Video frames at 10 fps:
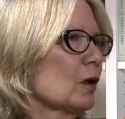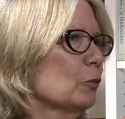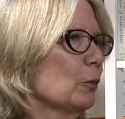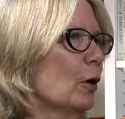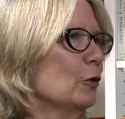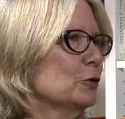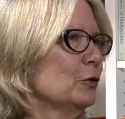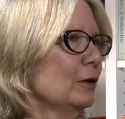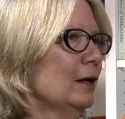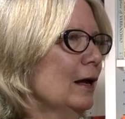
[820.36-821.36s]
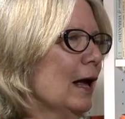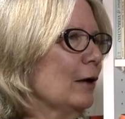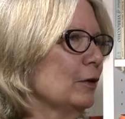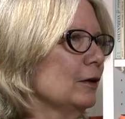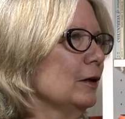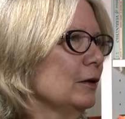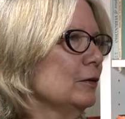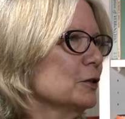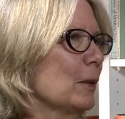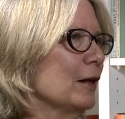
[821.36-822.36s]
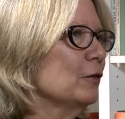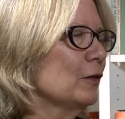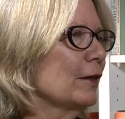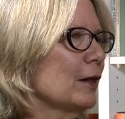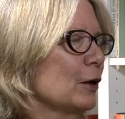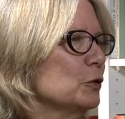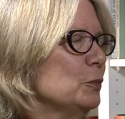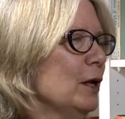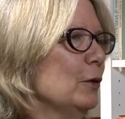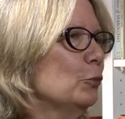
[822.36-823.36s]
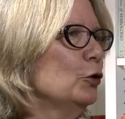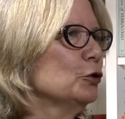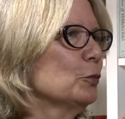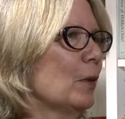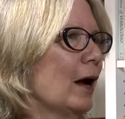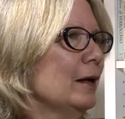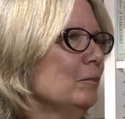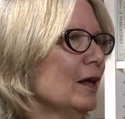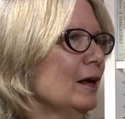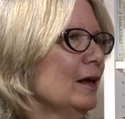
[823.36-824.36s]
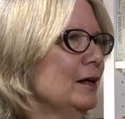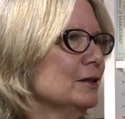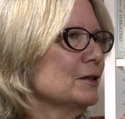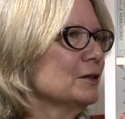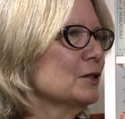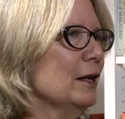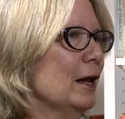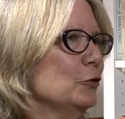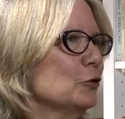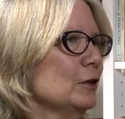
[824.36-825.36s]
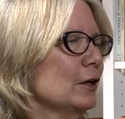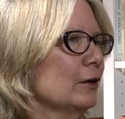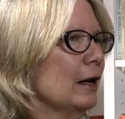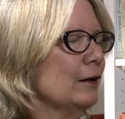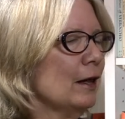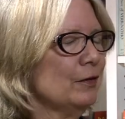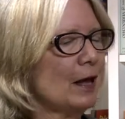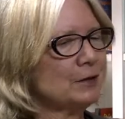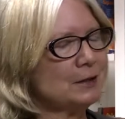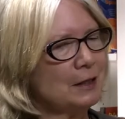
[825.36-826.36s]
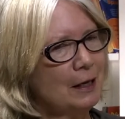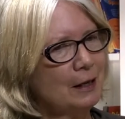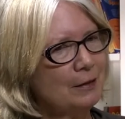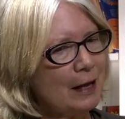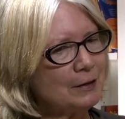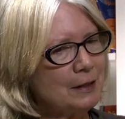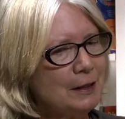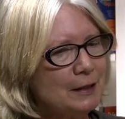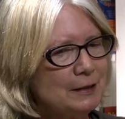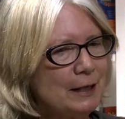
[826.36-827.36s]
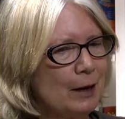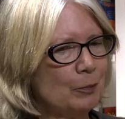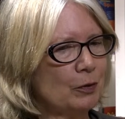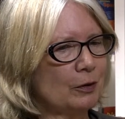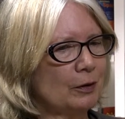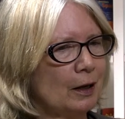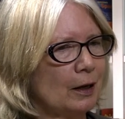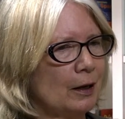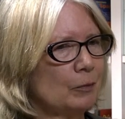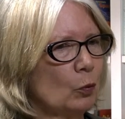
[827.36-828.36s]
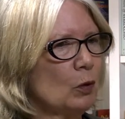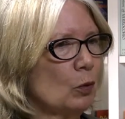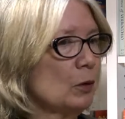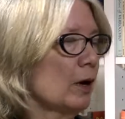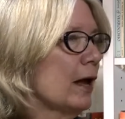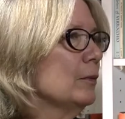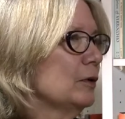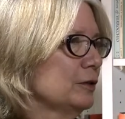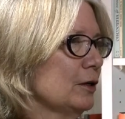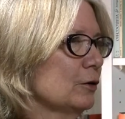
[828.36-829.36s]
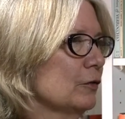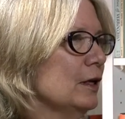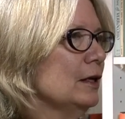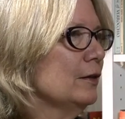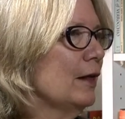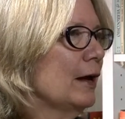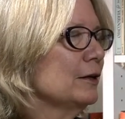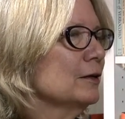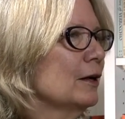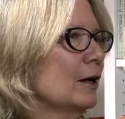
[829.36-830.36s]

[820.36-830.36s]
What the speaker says: proposal, despite the fact that it was being pushed by his state engineer. And that's an example. We were able to intervene in that